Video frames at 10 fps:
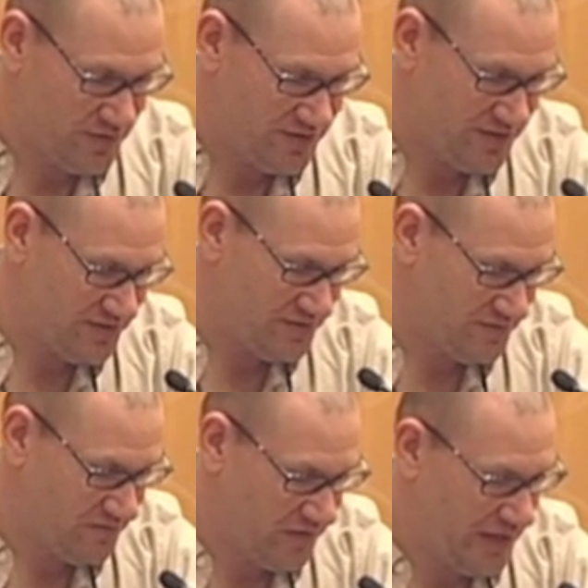puts
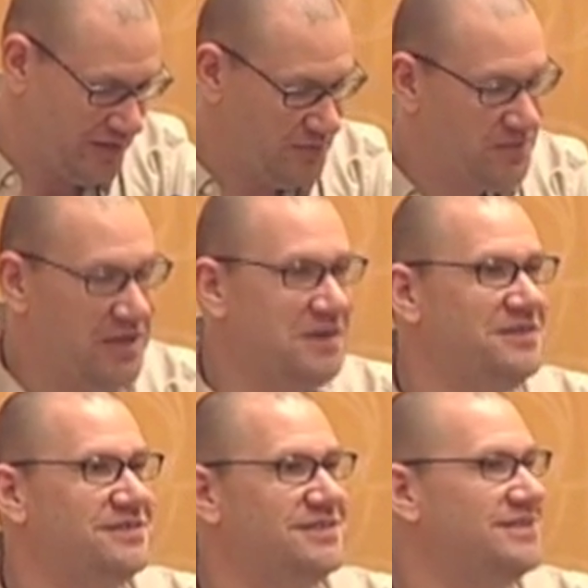his file up there
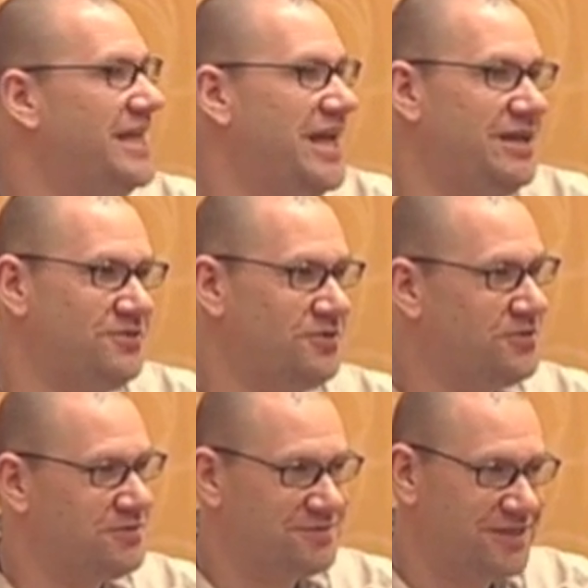and says, Hey,
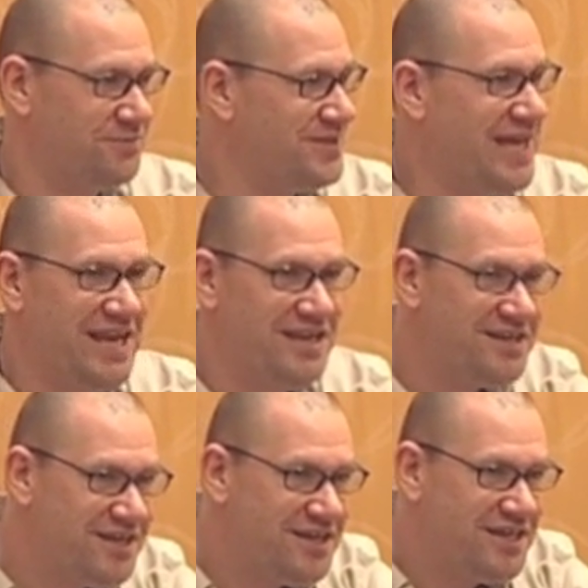Google, come get it.
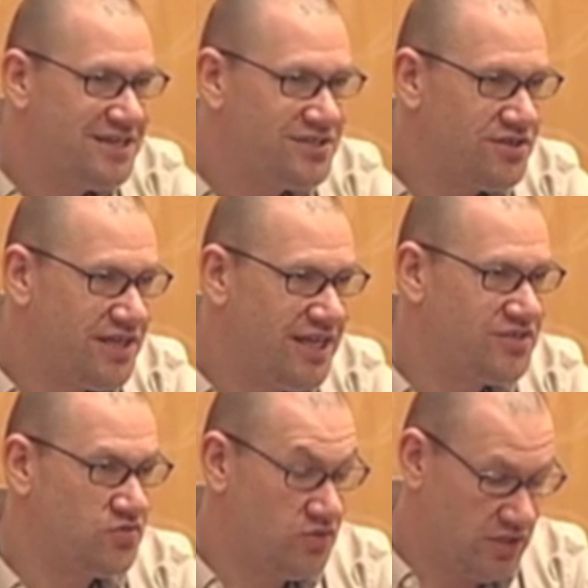So he
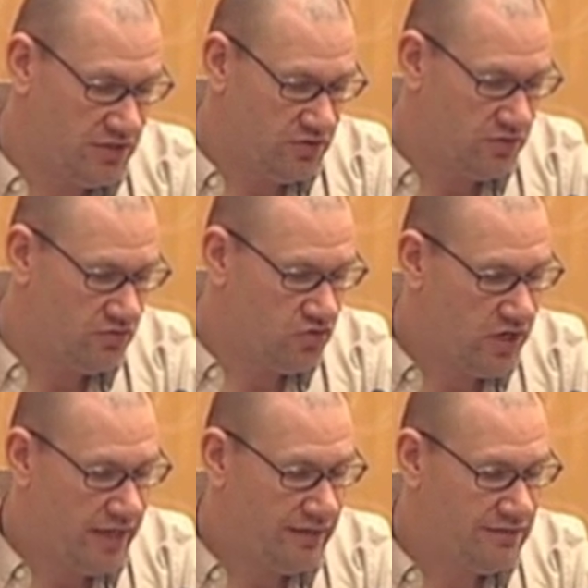has a really good,
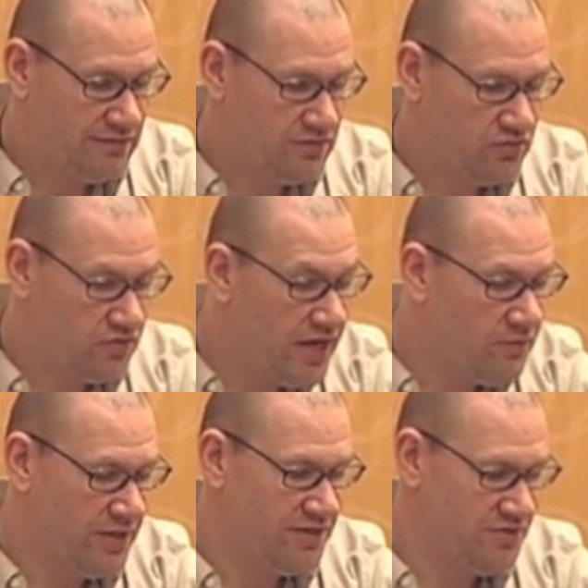great,
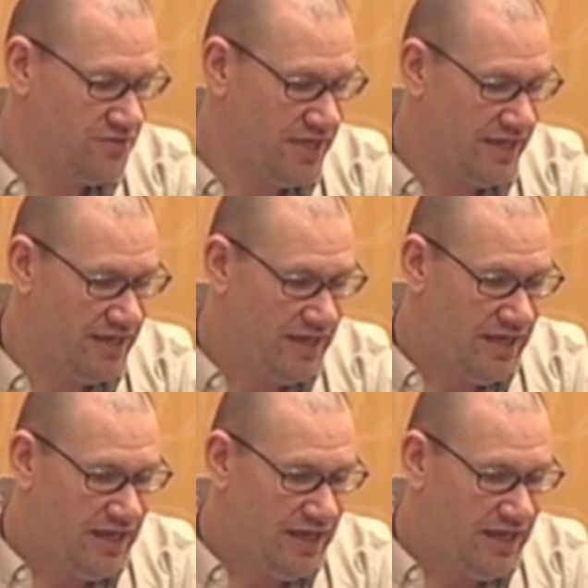great way to do that.